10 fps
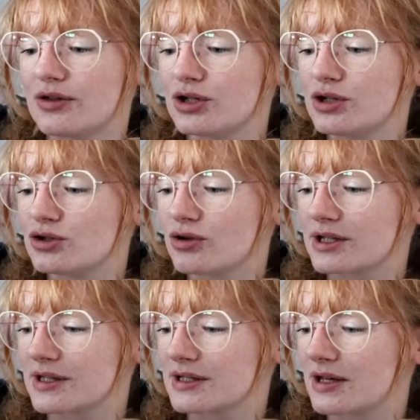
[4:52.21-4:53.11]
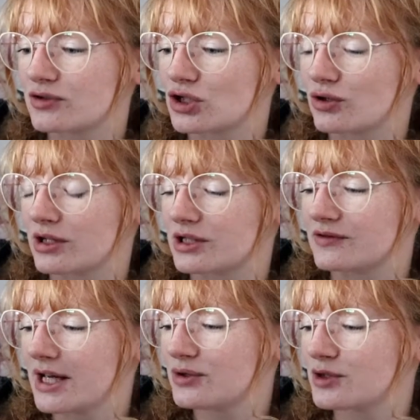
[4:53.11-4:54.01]
The news triggers a
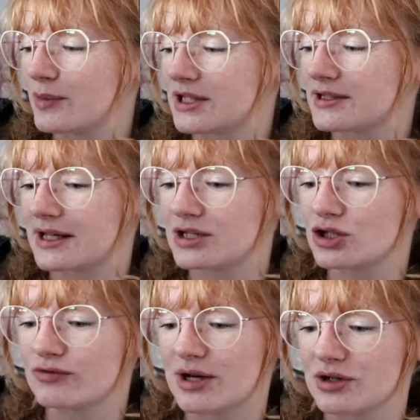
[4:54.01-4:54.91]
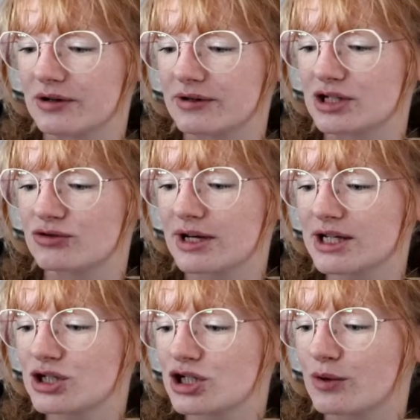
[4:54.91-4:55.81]
self-destructive tailspin centered around Irina's
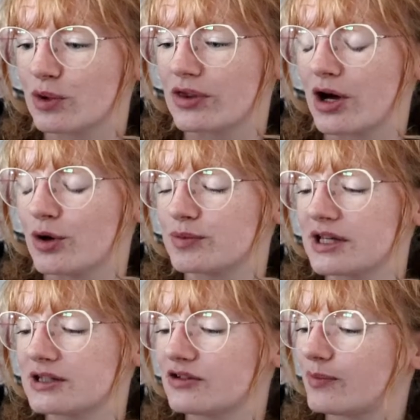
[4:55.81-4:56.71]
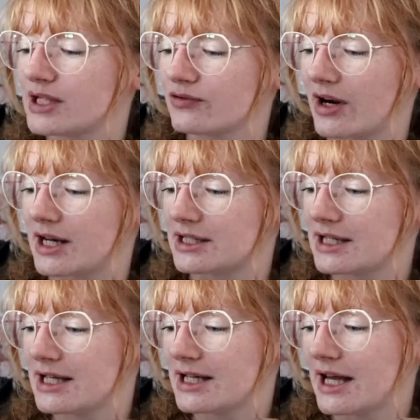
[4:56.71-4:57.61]
relationship with her obsessive best friend
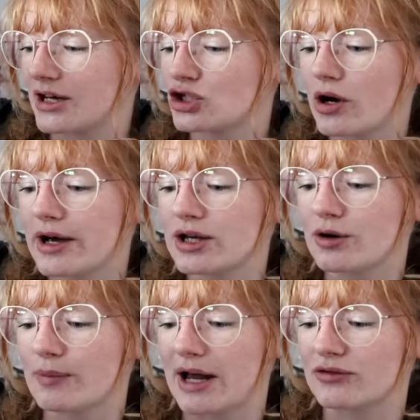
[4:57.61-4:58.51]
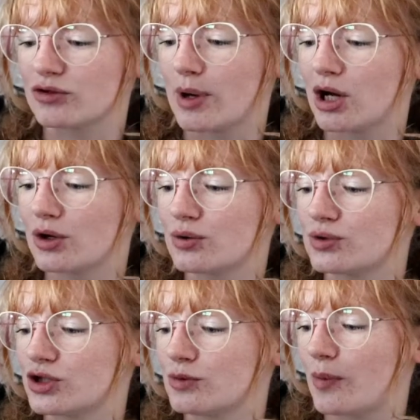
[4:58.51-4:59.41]
and a shy young man from her
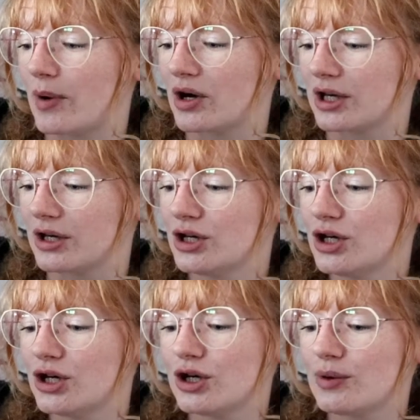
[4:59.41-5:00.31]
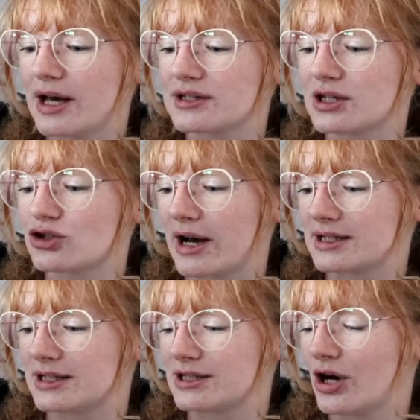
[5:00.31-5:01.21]
local supermarket who has
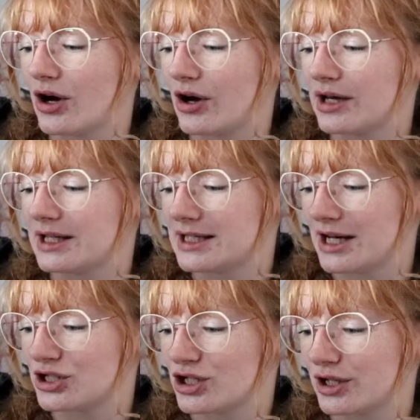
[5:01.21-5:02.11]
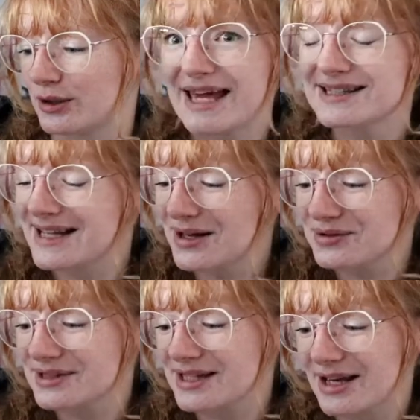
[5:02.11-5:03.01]
attracted her attention. It
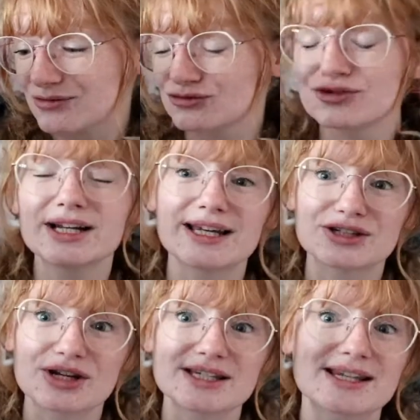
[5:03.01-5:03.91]
sounds really interesting.